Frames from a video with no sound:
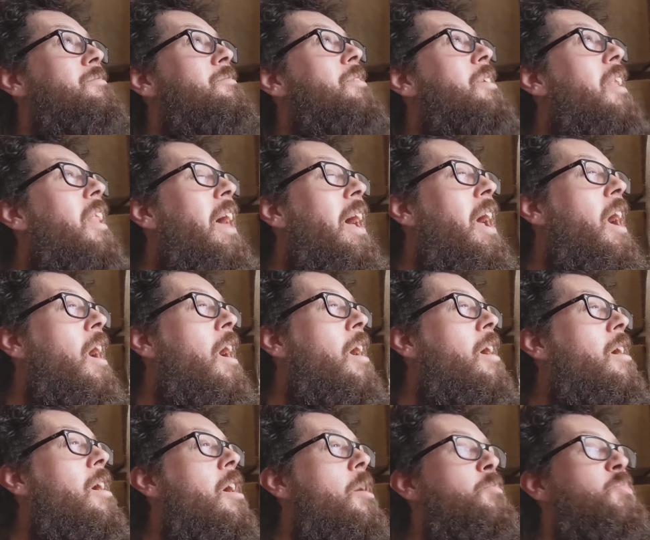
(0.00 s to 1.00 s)
like
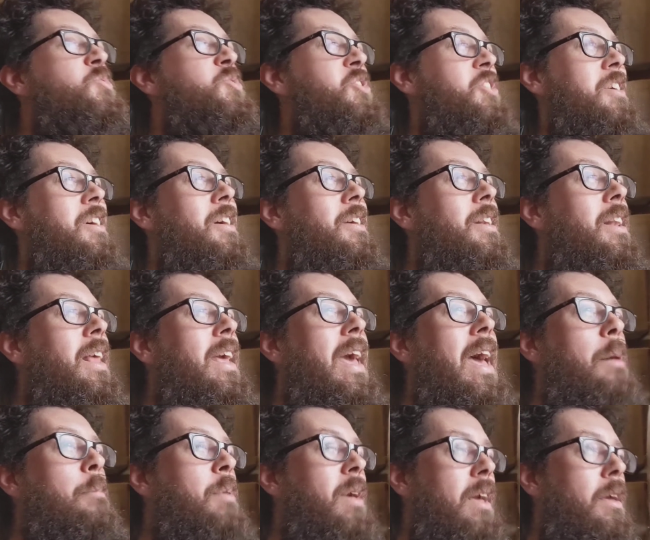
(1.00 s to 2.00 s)
absurdly
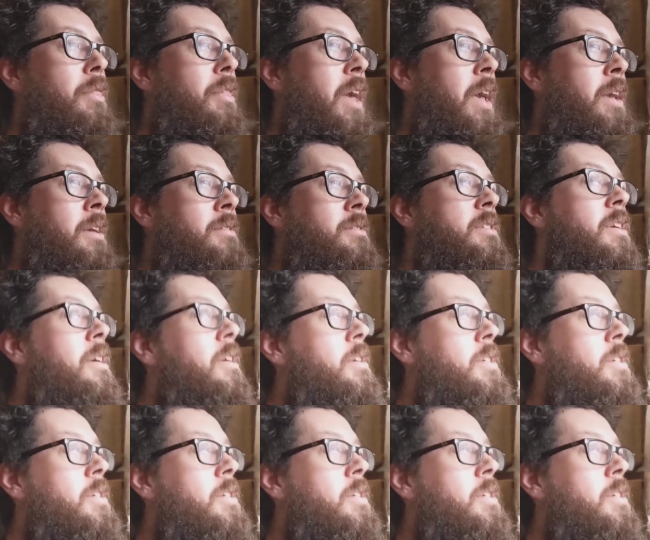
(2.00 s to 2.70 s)
epic things.